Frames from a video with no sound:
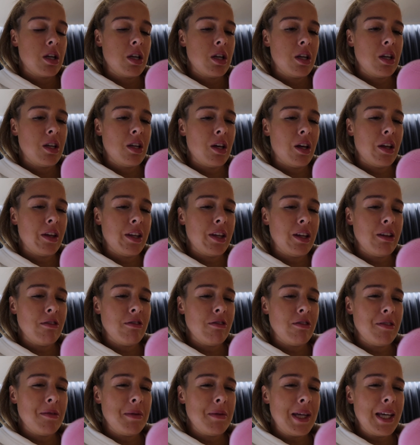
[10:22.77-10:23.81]
nothing
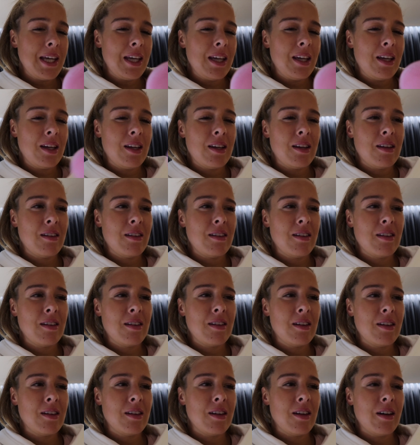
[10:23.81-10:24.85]
for me.
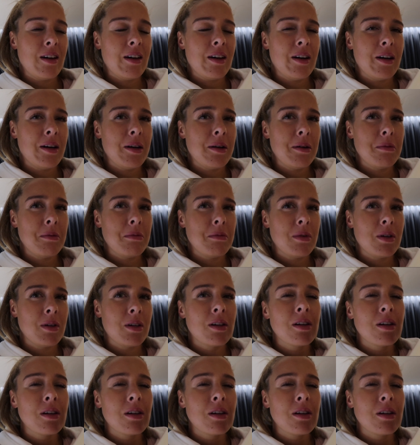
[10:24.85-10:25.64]
How